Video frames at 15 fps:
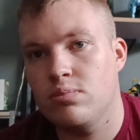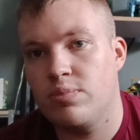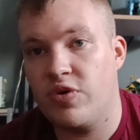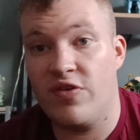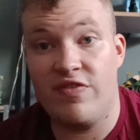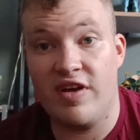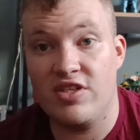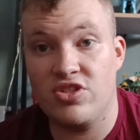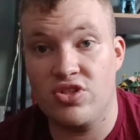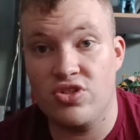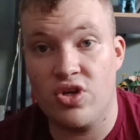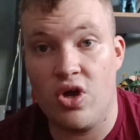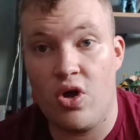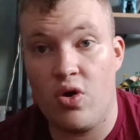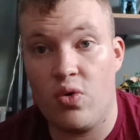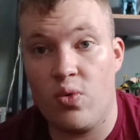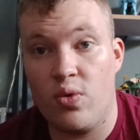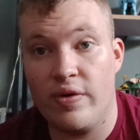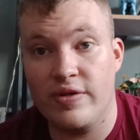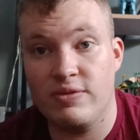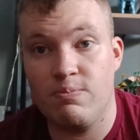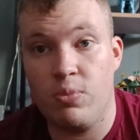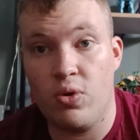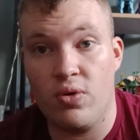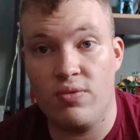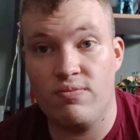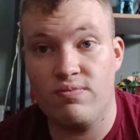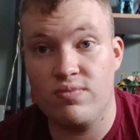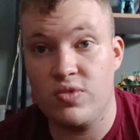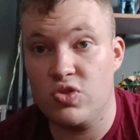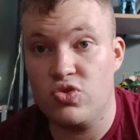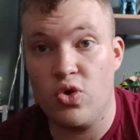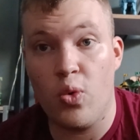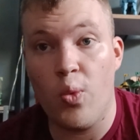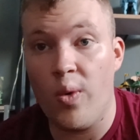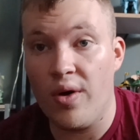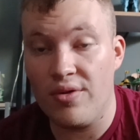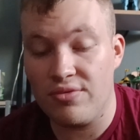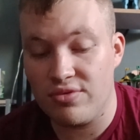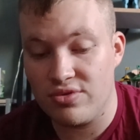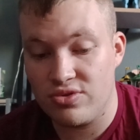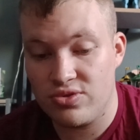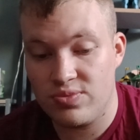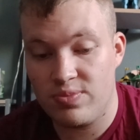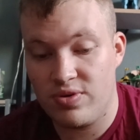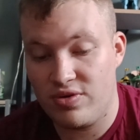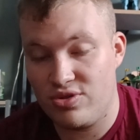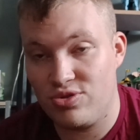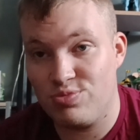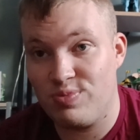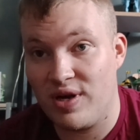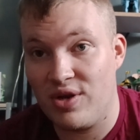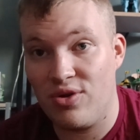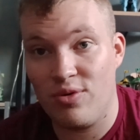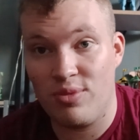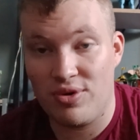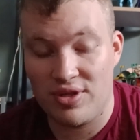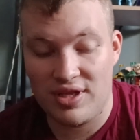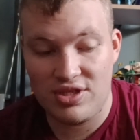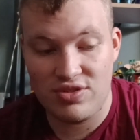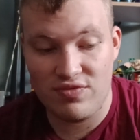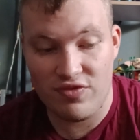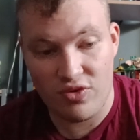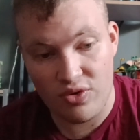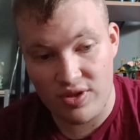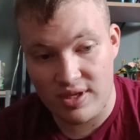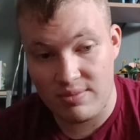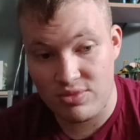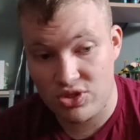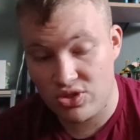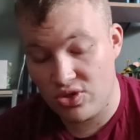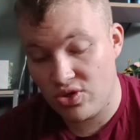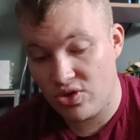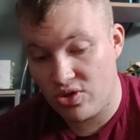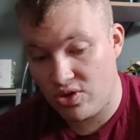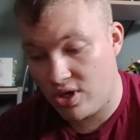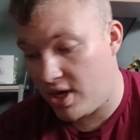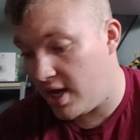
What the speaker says: professors at Hogwarts, but there's no wands produced by Noble Collection for them. So